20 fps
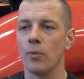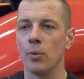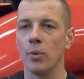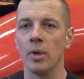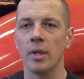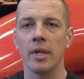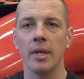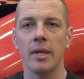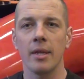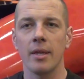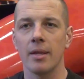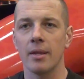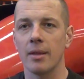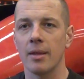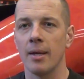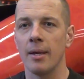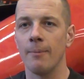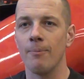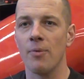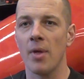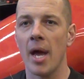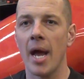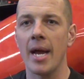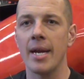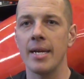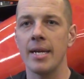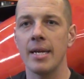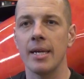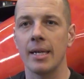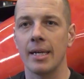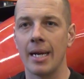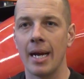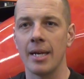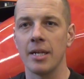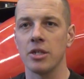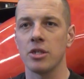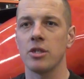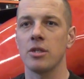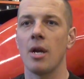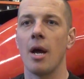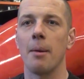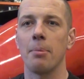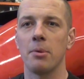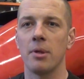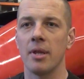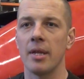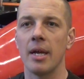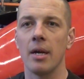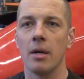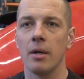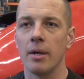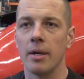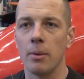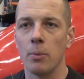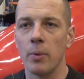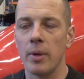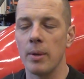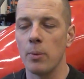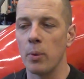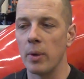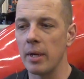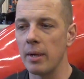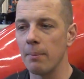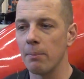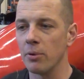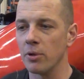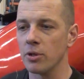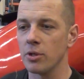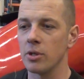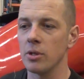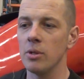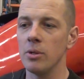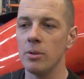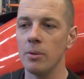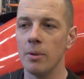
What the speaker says: Really, the idea had kind of stopped there, and we didn't pursue.